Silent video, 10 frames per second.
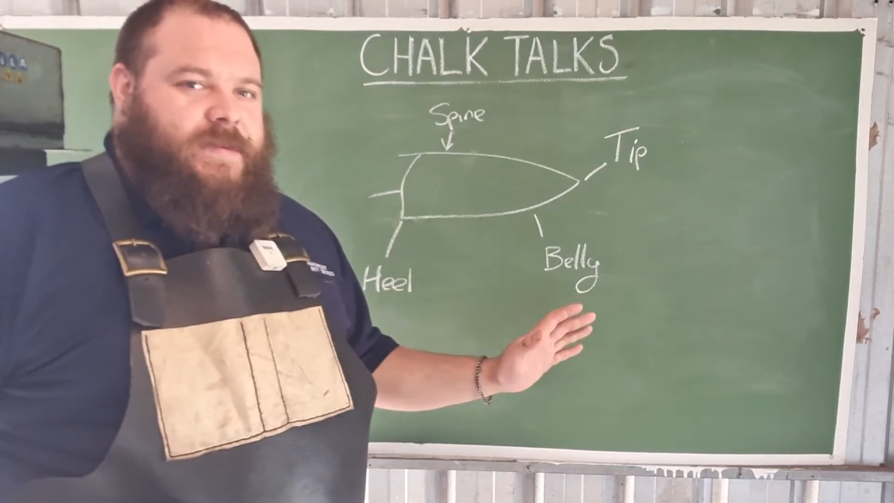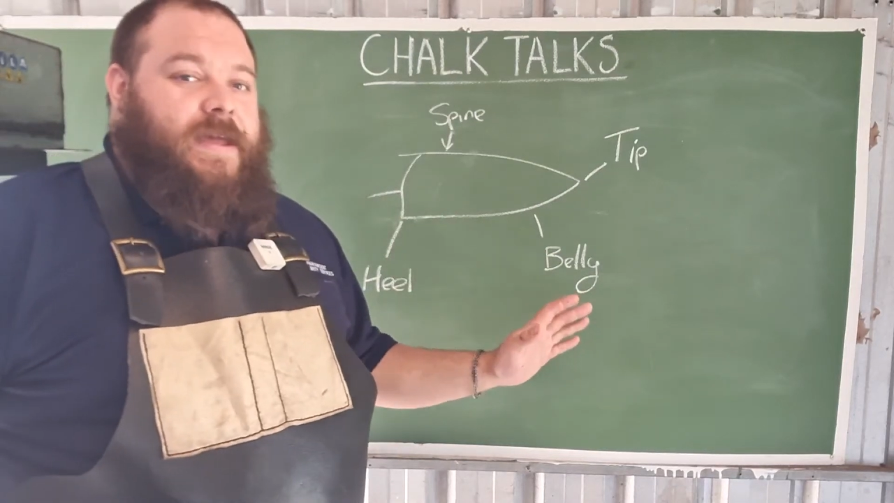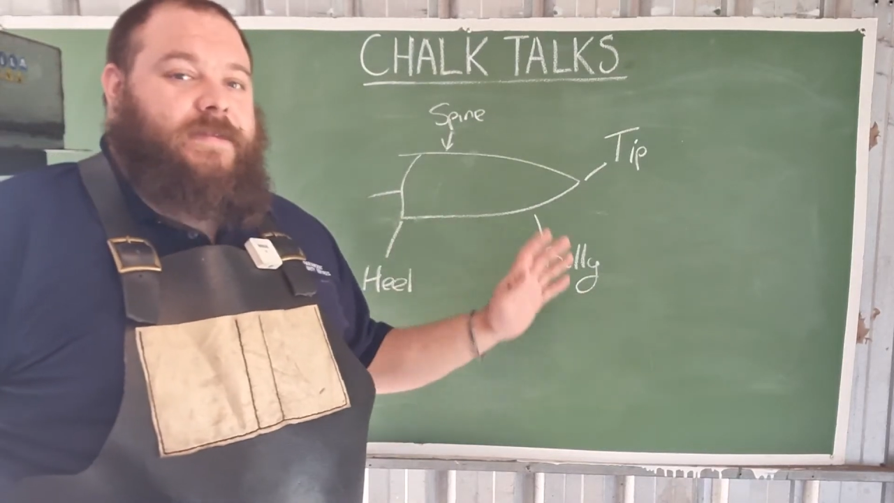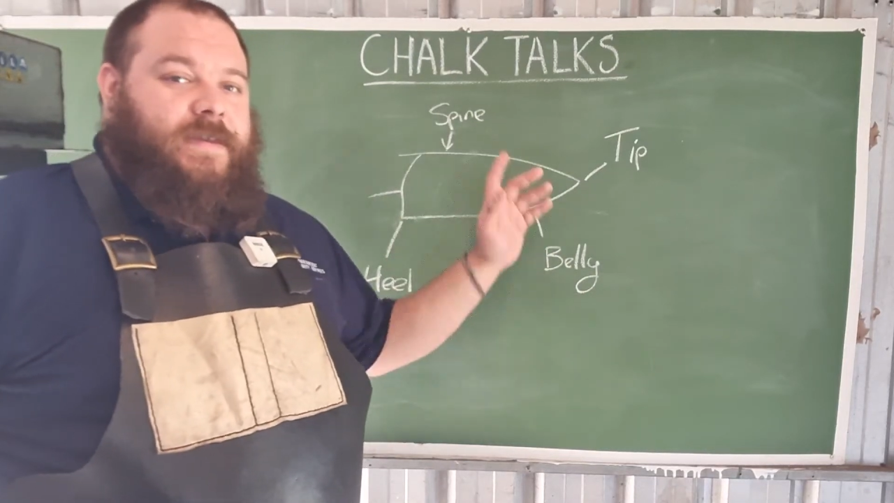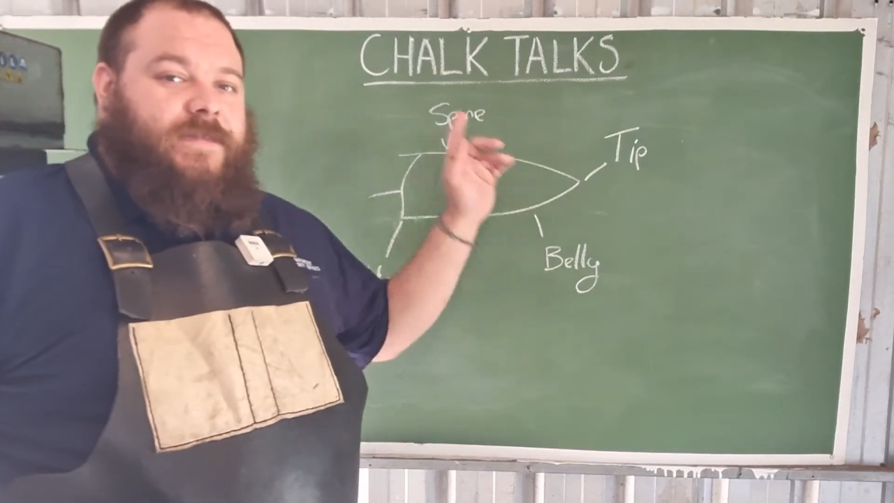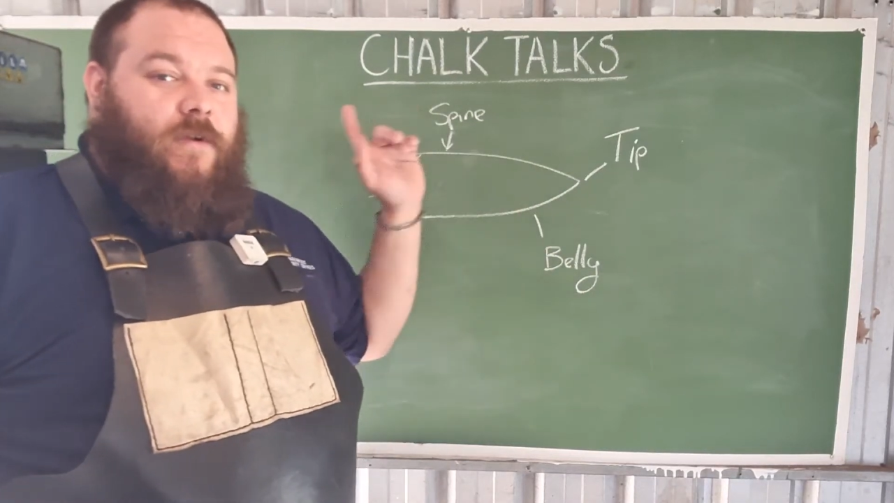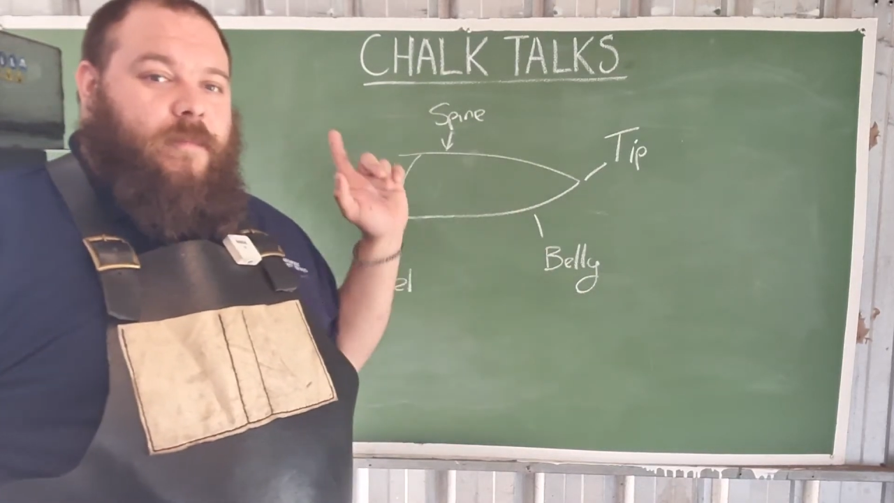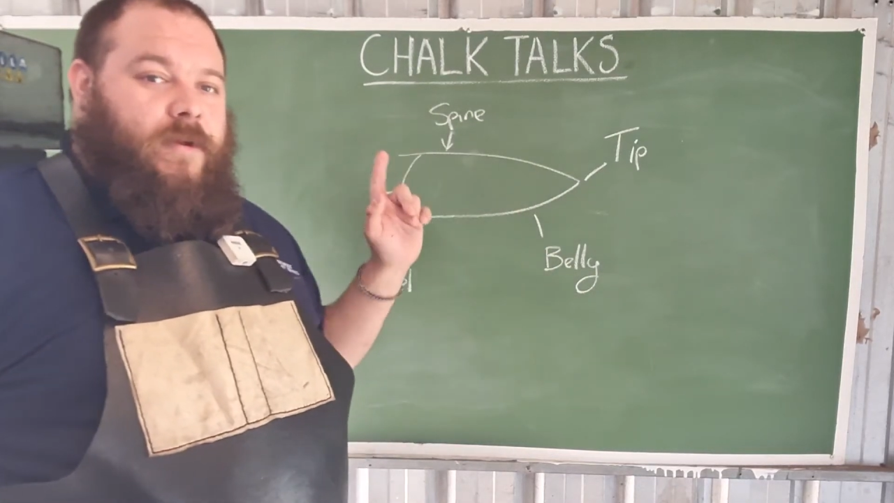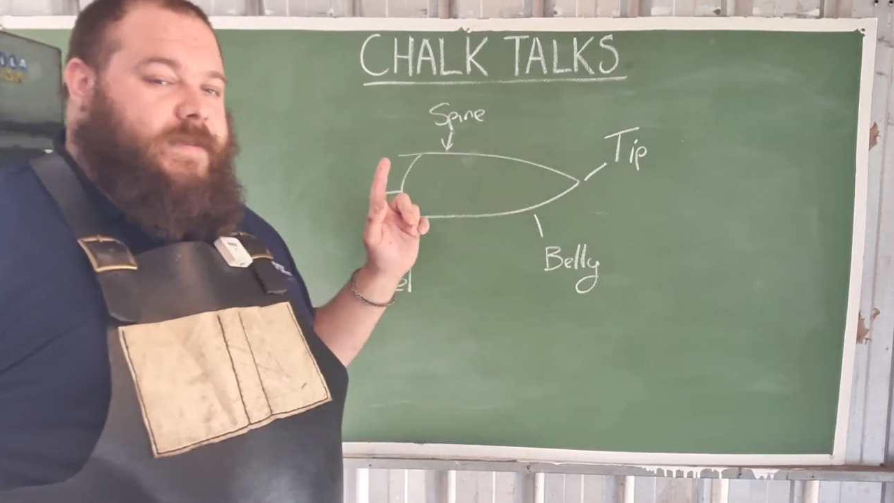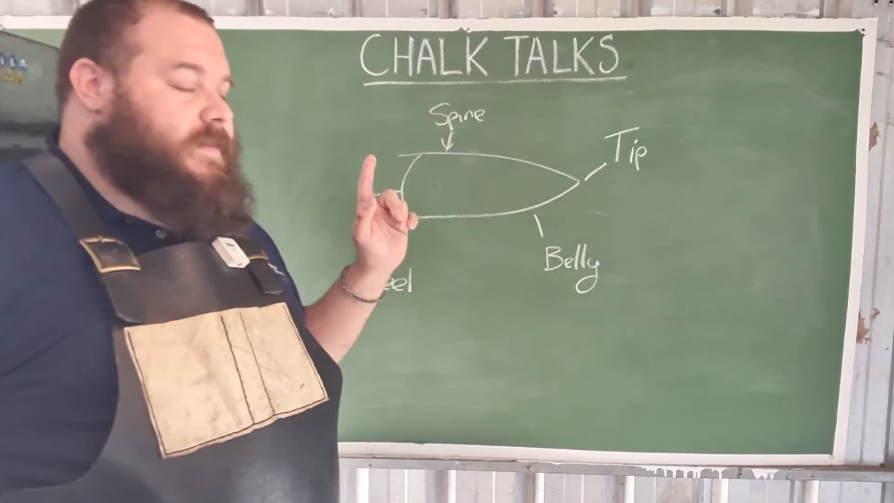down to these 4
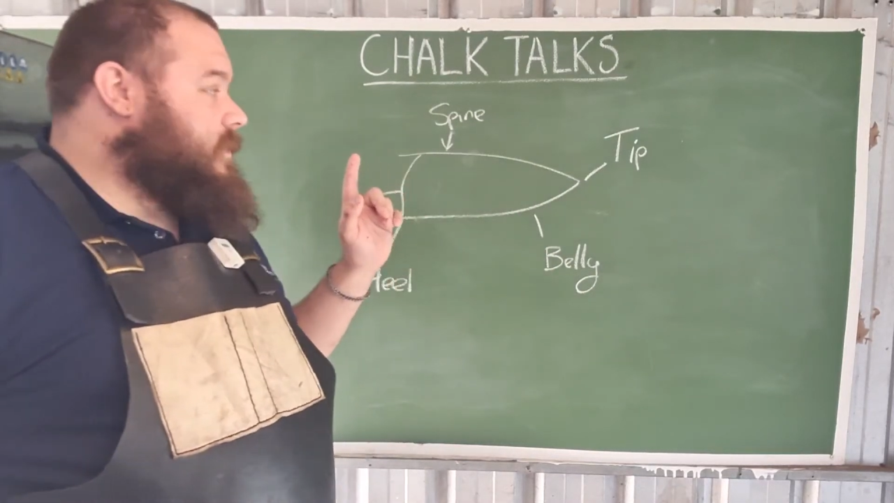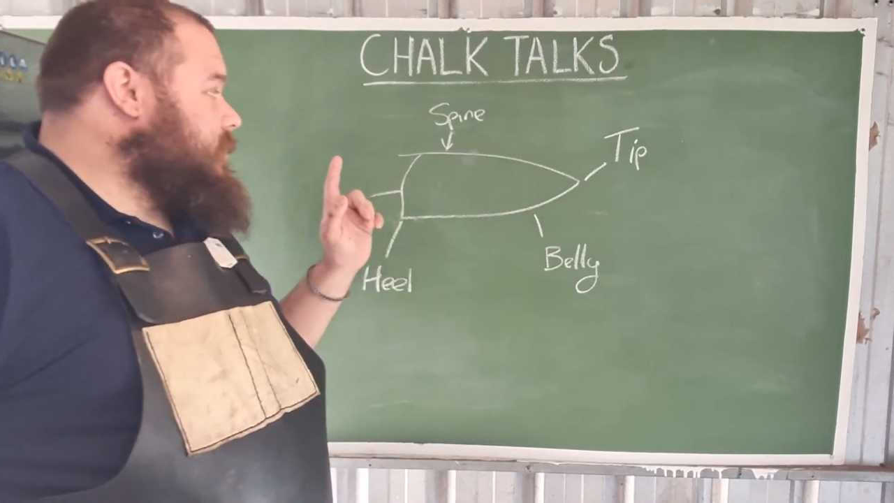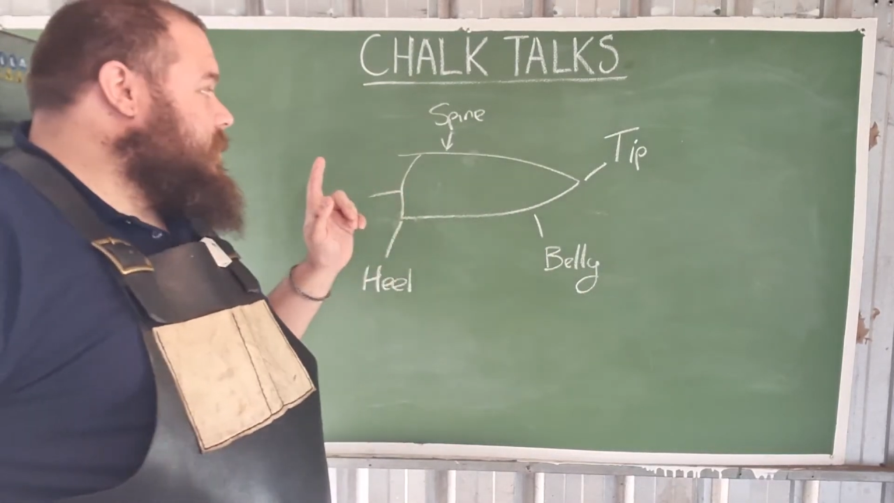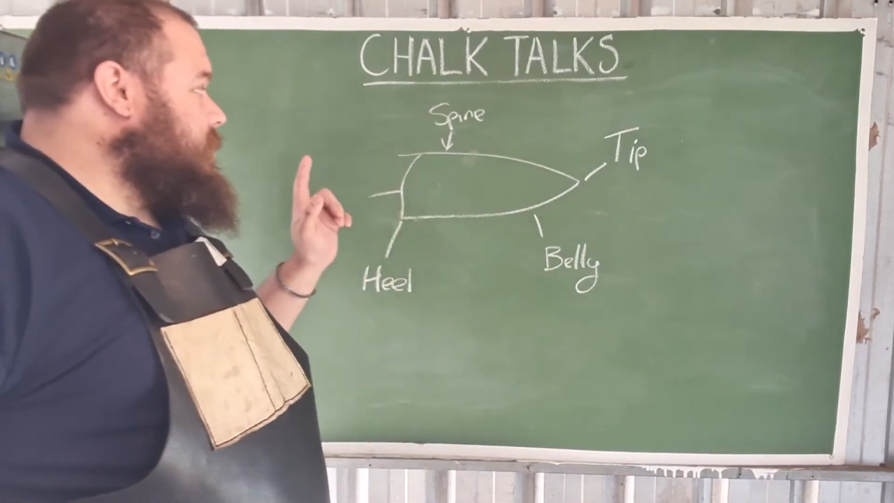points: